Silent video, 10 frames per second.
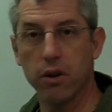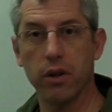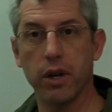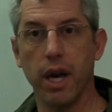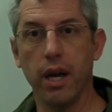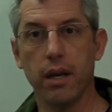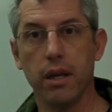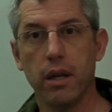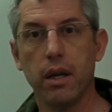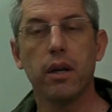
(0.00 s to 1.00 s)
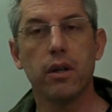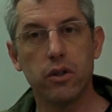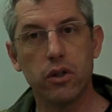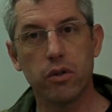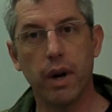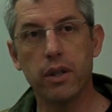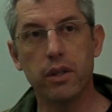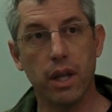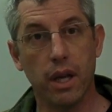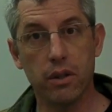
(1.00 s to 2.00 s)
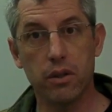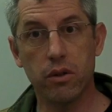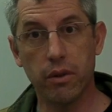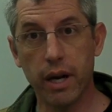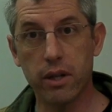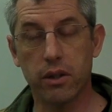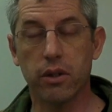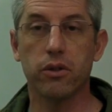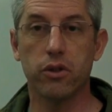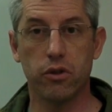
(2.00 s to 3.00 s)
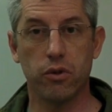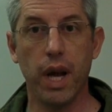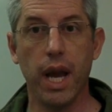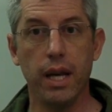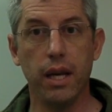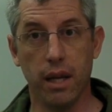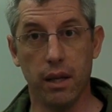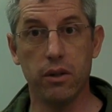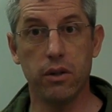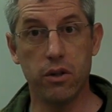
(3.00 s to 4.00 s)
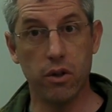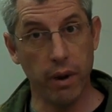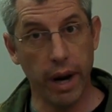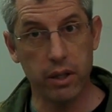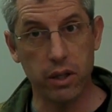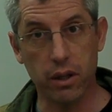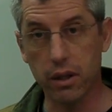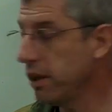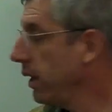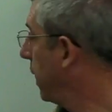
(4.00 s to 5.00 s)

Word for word: you're looking. Stress is directional. Strain is directional.